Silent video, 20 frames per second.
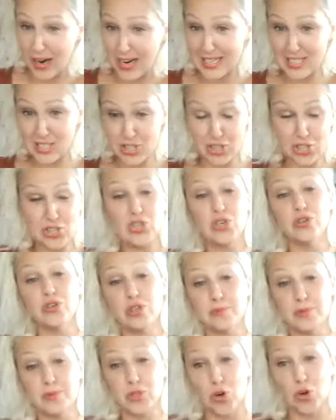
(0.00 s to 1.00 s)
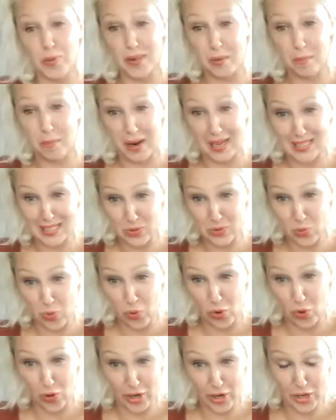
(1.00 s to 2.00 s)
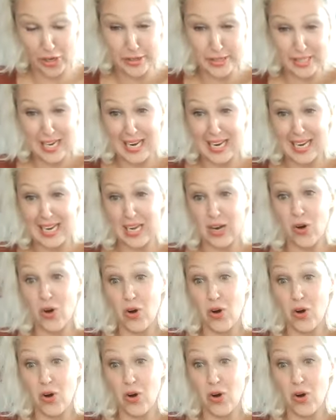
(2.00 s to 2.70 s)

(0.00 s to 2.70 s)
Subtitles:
It's just who's absorbing the bloody war. Are you taking it